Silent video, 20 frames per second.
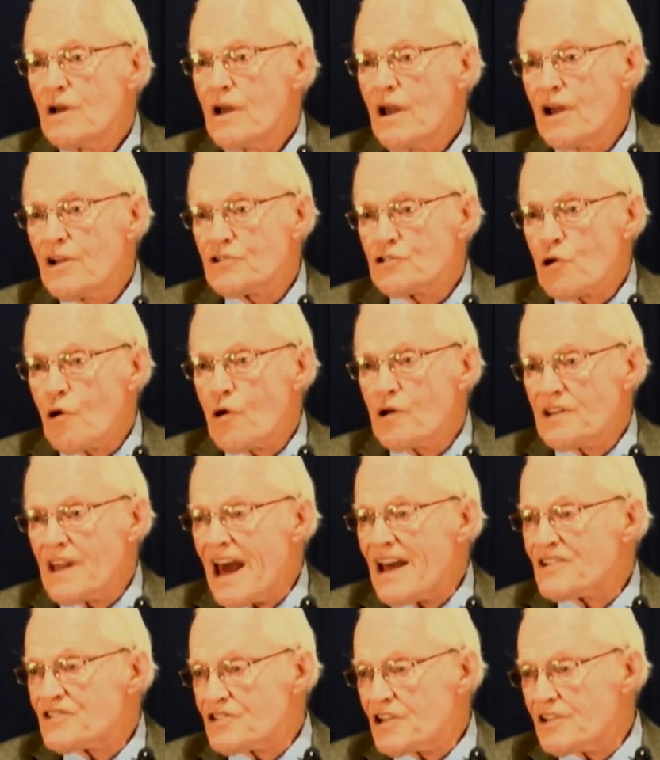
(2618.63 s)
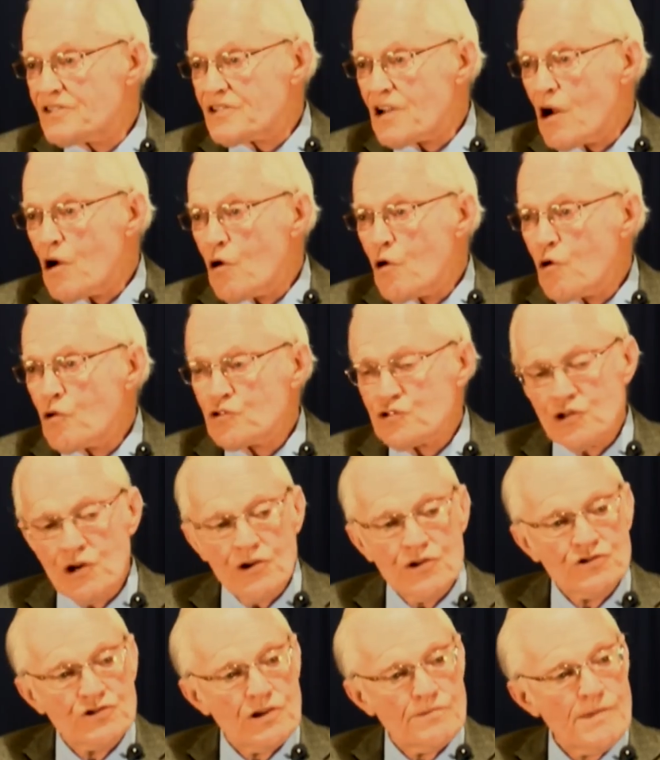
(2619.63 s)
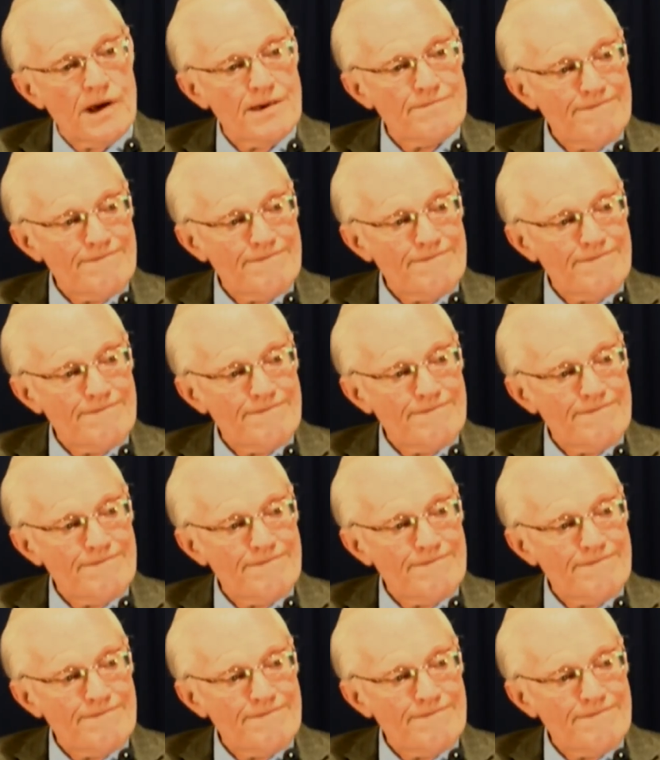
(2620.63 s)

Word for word: And so, in that sense, our whole church should be